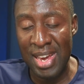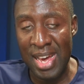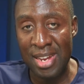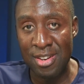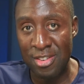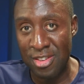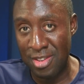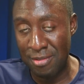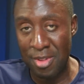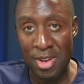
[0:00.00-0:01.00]
And just
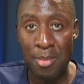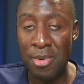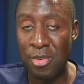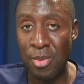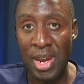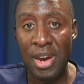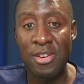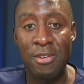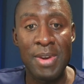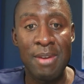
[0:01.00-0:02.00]
if the numbers work out in
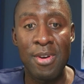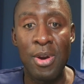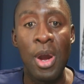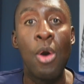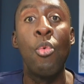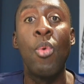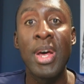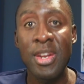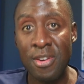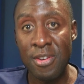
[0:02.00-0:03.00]
your favor,
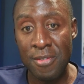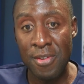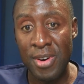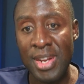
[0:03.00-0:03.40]
wonderful.